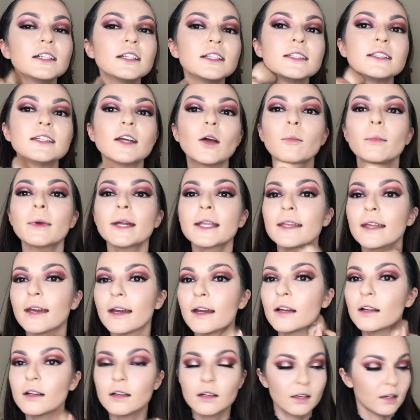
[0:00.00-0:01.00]
Down my
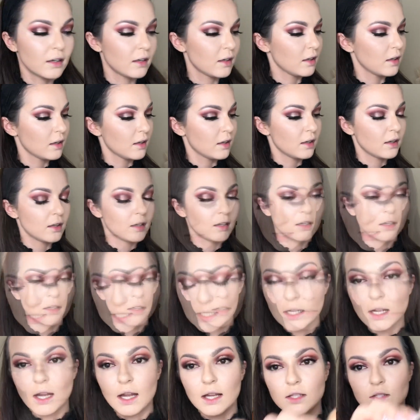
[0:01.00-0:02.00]
neck,
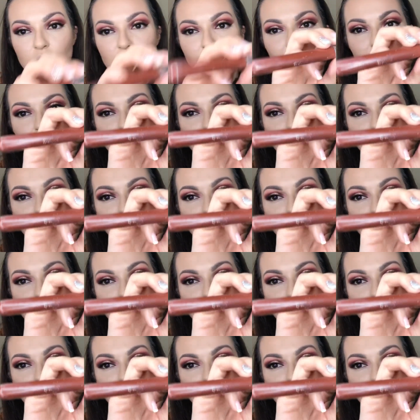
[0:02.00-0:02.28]
to contour